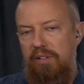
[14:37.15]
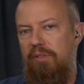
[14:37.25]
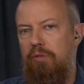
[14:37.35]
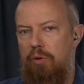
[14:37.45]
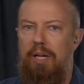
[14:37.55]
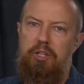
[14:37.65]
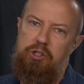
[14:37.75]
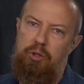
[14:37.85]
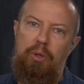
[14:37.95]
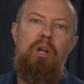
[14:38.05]
And if you've tried to
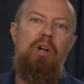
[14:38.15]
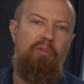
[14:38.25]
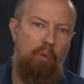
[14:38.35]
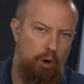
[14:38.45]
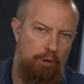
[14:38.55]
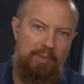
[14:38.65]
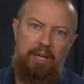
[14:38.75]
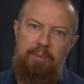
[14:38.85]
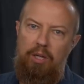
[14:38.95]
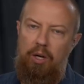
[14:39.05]
shoot 400
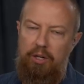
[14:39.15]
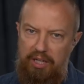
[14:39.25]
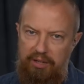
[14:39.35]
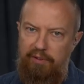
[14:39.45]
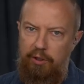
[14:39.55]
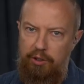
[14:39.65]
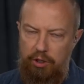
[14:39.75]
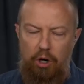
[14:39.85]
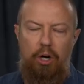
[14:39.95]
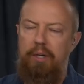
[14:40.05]
megabit on an inferior
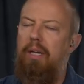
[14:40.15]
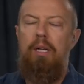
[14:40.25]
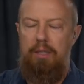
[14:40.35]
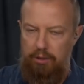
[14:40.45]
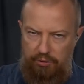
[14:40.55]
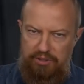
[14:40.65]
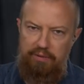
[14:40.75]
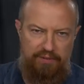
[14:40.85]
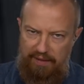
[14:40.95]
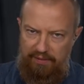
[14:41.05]
card, you'll,
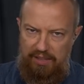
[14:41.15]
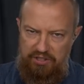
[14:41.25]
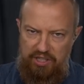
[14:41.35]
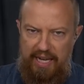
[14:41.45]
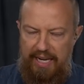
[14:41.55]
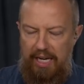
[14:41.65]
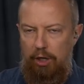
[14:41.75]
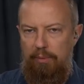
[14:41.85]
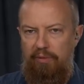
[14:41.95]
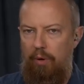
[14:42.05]
you've definitely seen that
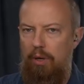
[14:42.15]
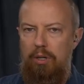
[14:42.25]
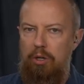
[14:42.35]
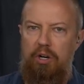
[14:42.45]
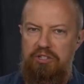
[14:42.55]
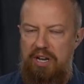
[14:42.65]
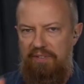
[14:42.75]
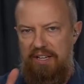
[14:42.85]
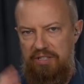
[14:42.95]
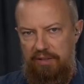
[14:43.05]
error before. Card isn't that
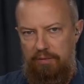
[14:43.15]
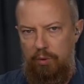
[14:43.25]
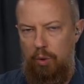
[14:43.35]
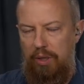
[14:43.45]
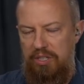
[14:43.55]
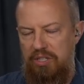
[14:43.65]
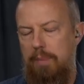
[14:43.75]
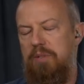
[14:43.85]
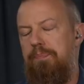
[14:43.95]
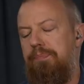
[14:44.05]
fast enough, recording stops.